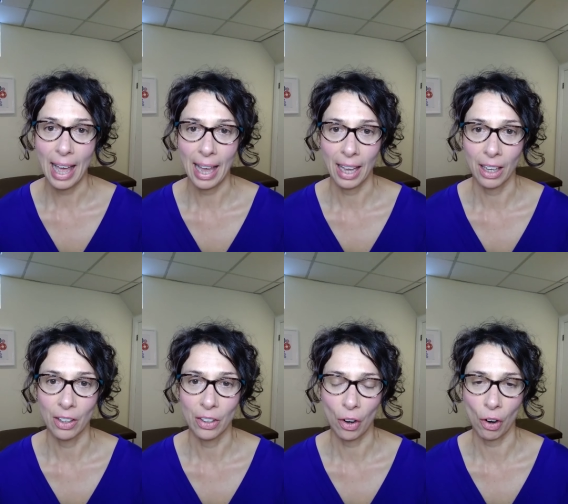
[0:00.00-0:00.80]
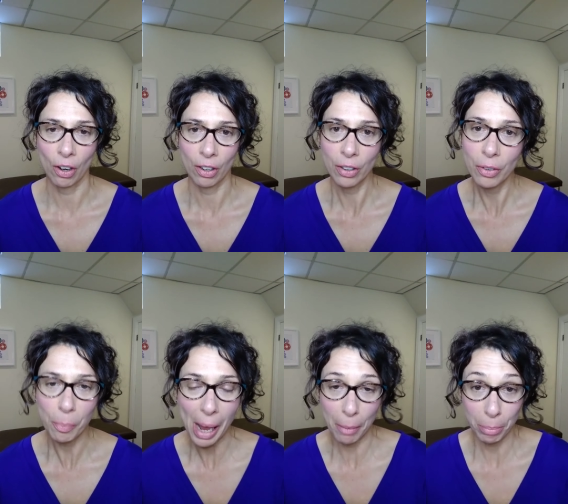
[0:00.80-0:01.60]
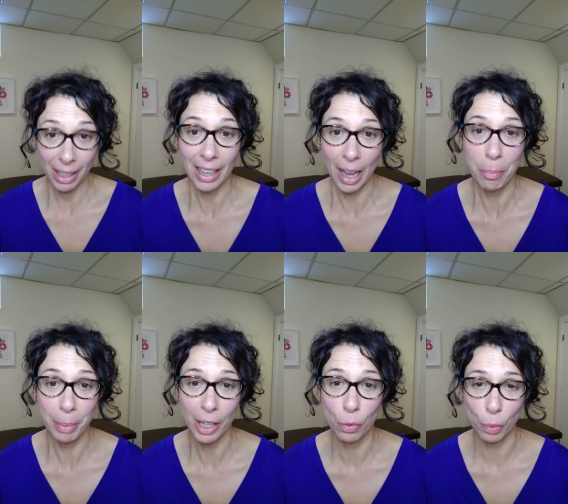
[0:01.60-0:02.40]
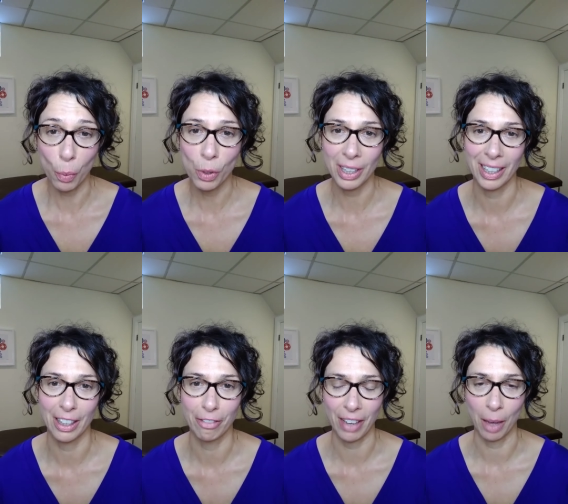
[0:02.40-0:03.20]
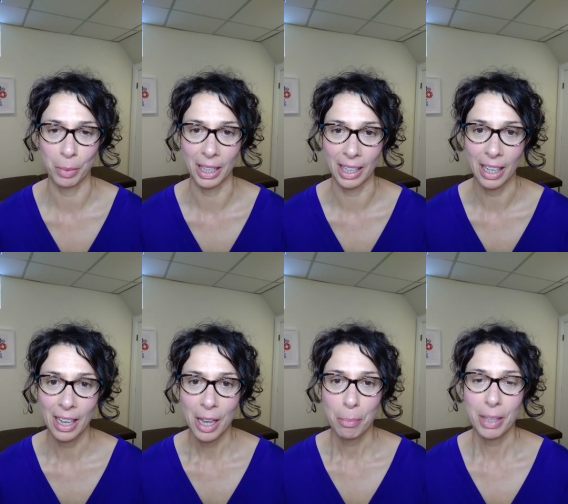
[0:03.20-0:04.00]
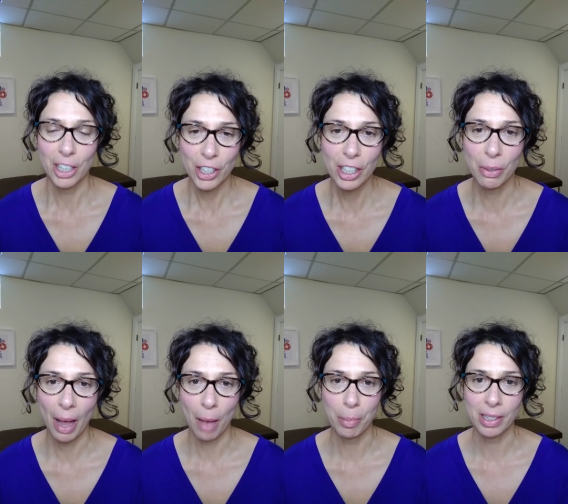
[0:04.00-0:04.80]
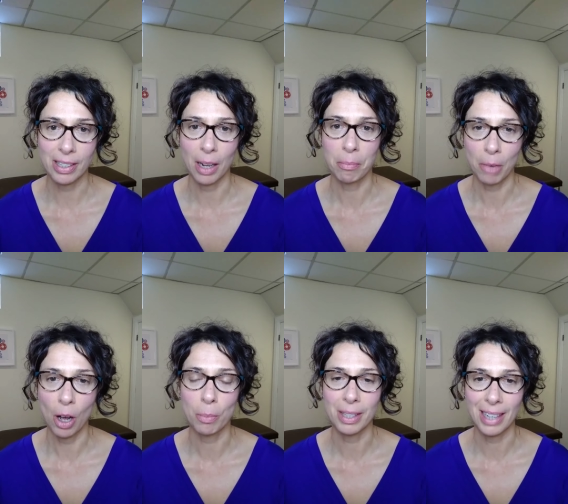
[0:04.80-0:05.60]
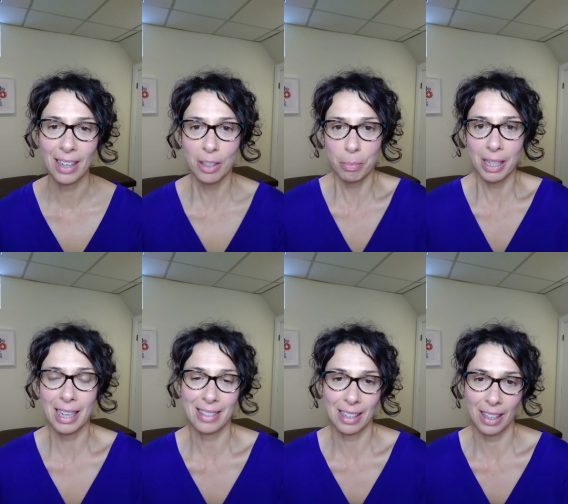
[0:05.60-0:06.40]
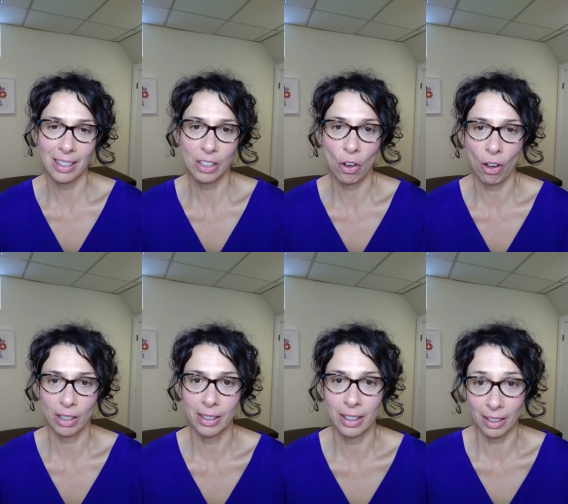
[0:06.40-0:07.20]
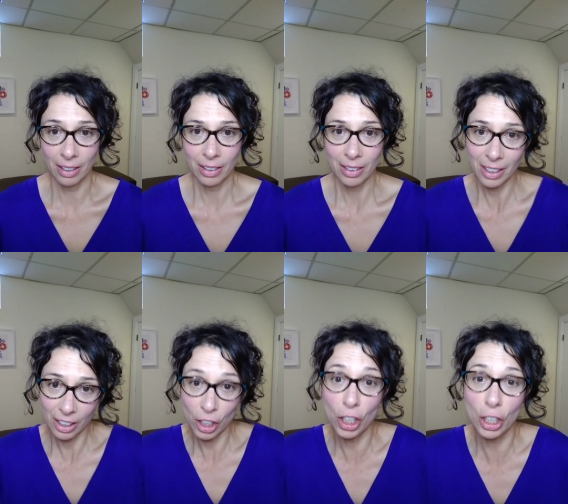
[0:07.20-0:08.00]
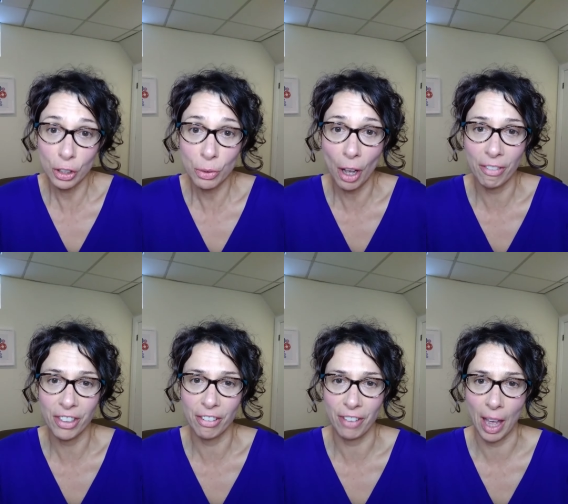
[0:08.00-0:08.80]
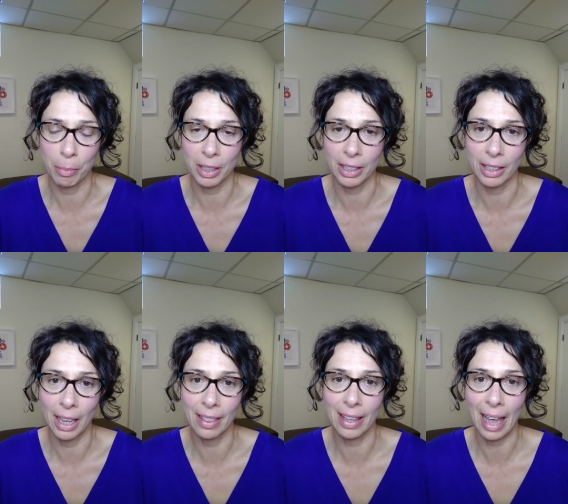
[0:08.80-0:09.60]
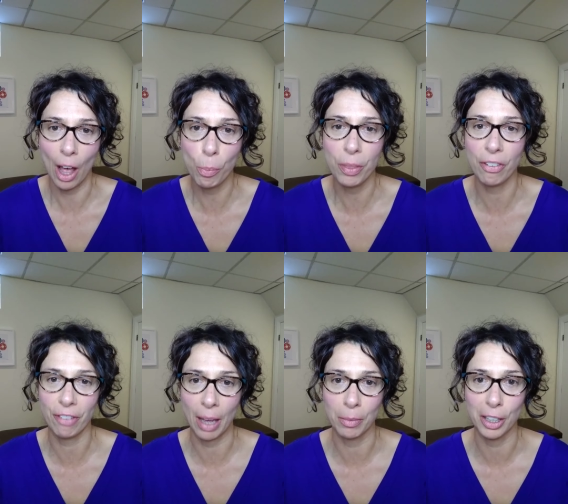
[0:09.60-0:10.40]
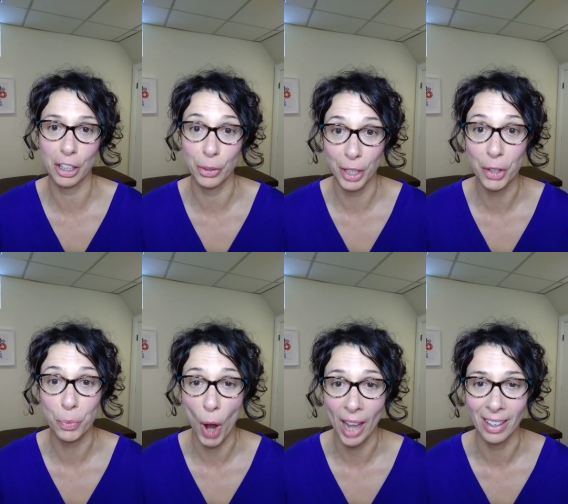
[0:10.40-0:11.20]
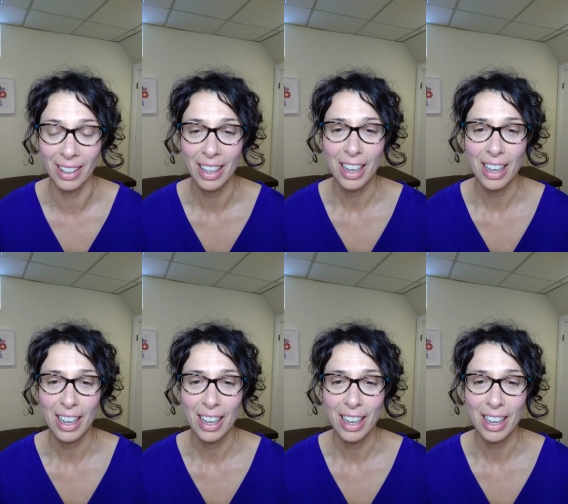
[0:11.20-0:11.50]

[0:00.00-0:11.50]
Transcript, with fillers: and are and play a big role in the family. But it just so happens that moms tend to be, as I like to call it, the, the, the glue of the family, and they help the family unit run.